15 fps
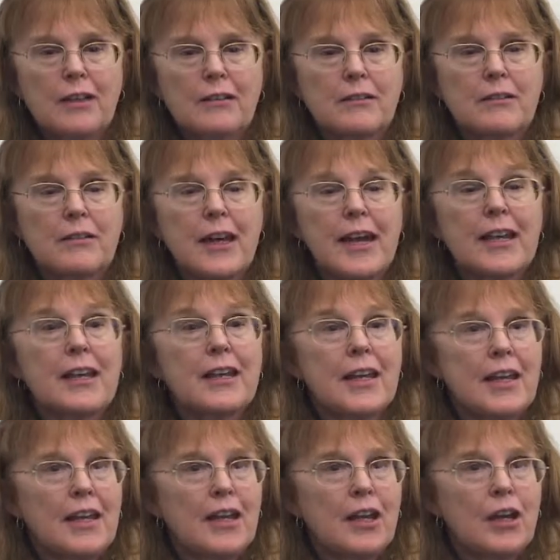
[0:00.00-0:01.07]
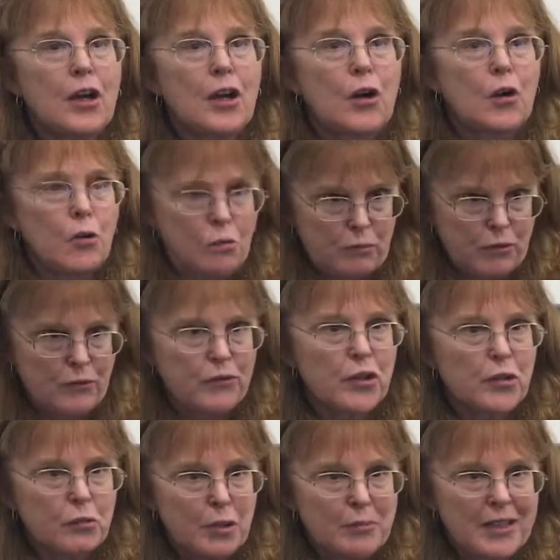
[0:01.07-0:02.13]
like a home for
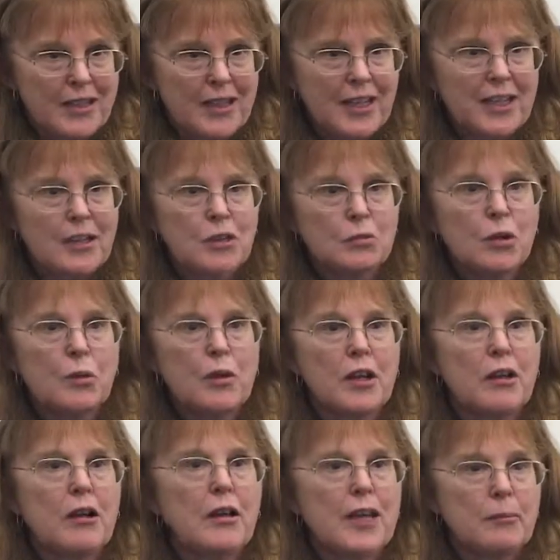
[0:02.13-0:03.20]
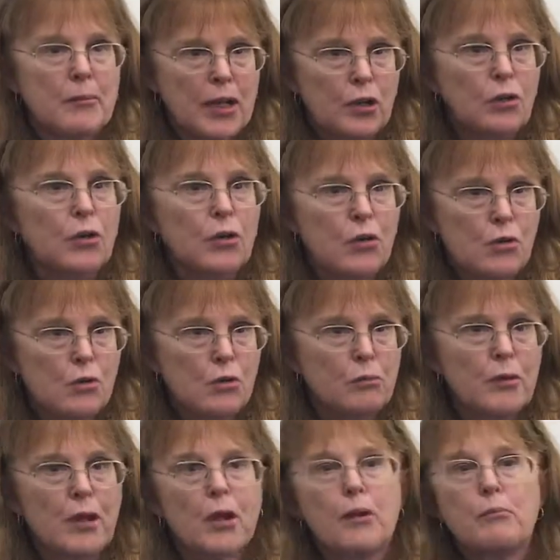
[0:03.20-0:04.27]
the women. It is what we call a medical
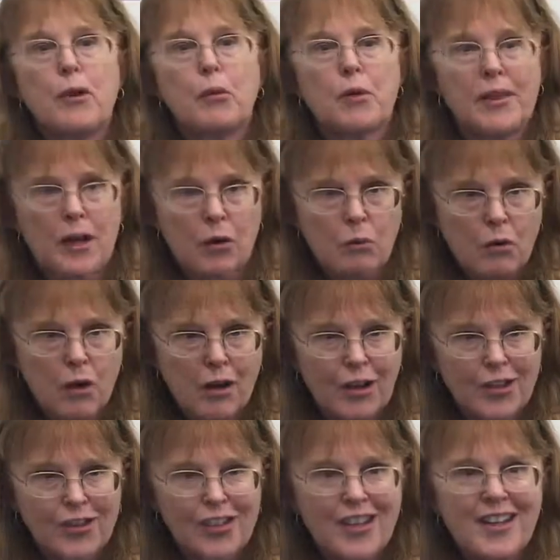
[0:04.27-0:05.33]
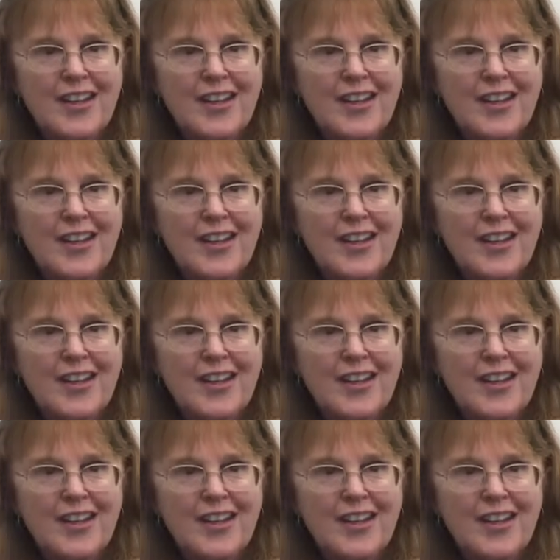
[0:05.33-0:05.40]
home, but without walls.